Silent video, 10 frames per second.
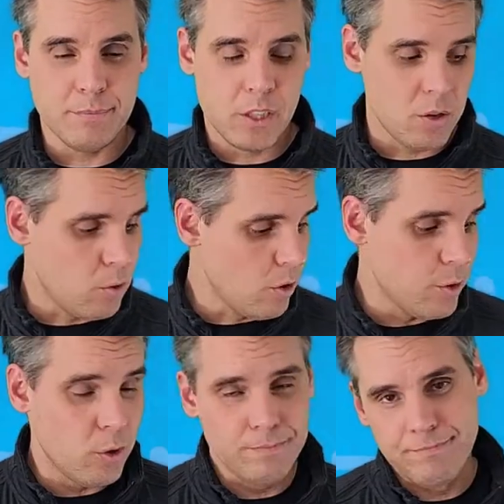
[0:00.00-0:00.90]
So all in
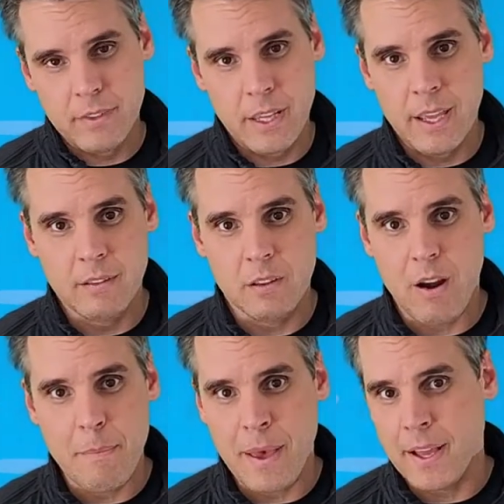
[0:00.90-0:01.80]
all, again,
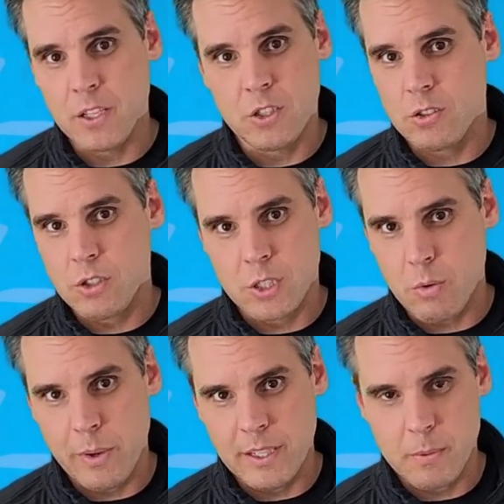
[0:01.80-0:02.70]
great package, just what
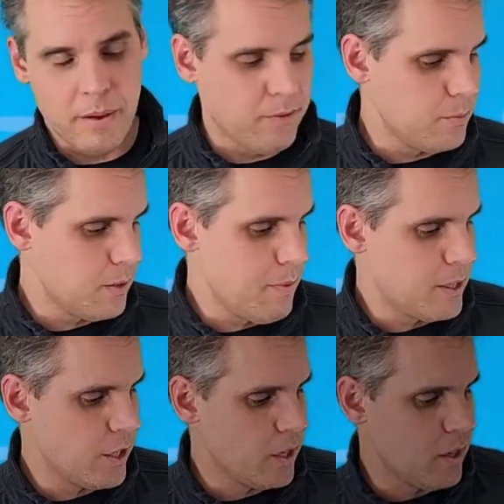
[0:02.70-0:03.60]
we'd expect from
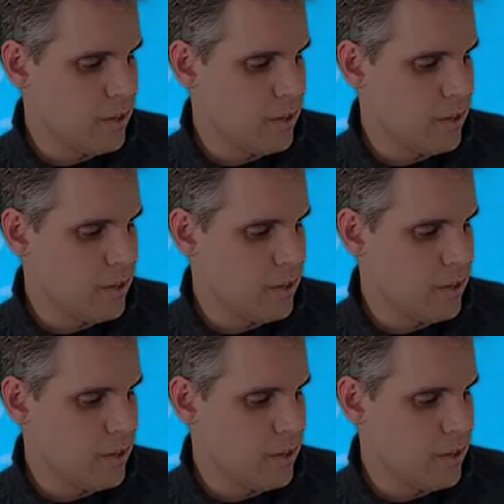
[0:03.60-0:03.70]
Simagic.